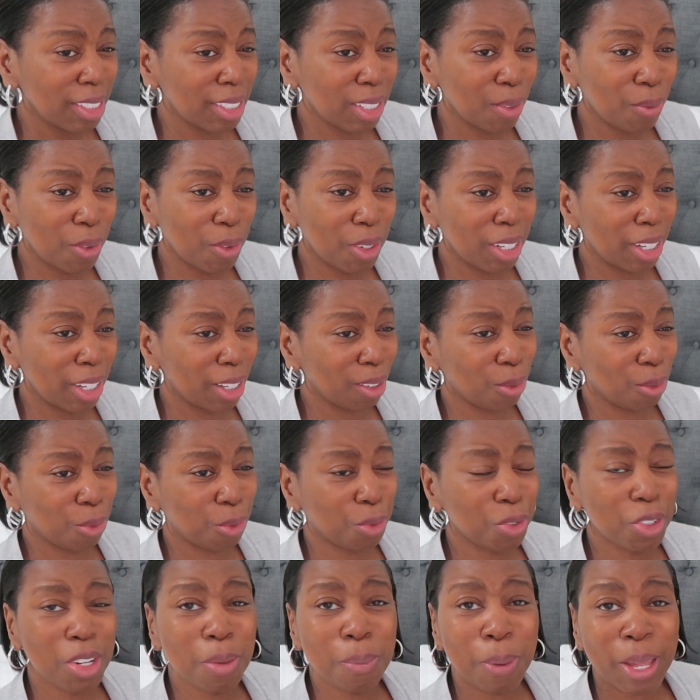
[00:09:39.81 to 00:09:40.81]
something like
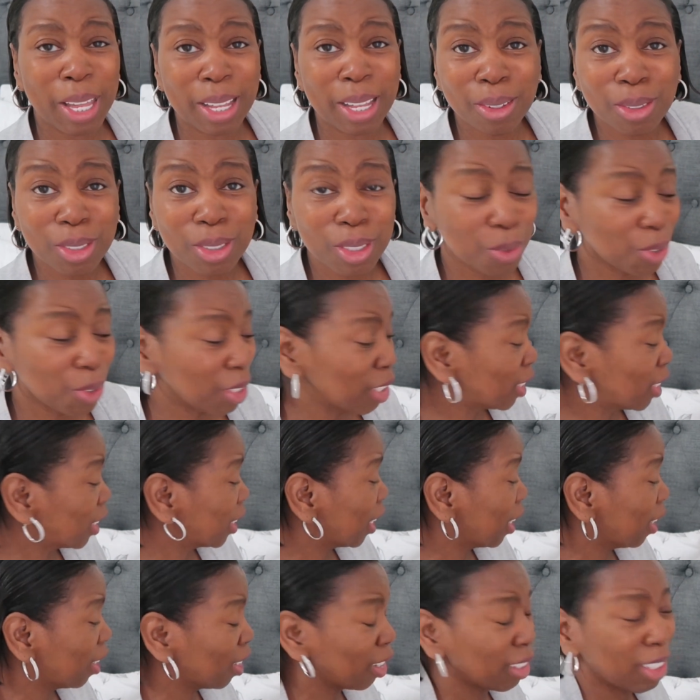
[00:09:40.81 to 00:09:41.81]
£3 for the
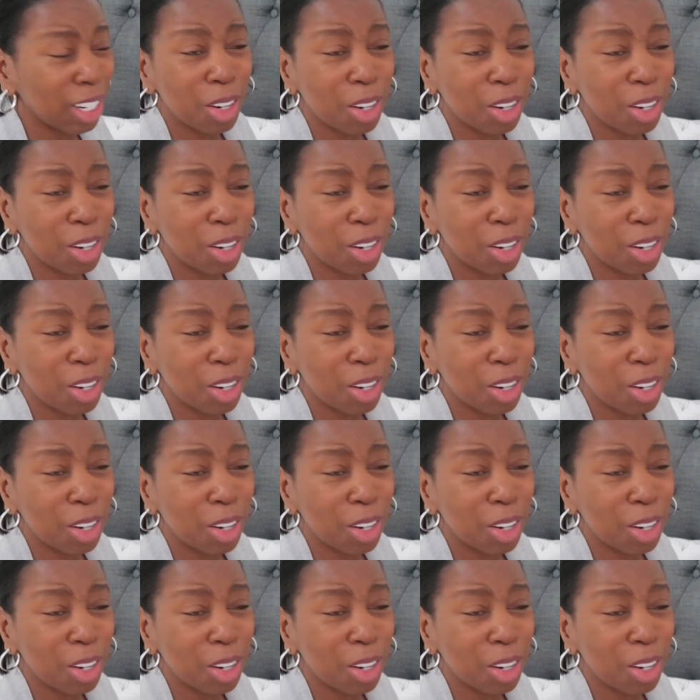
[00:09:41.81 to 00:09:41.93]
set.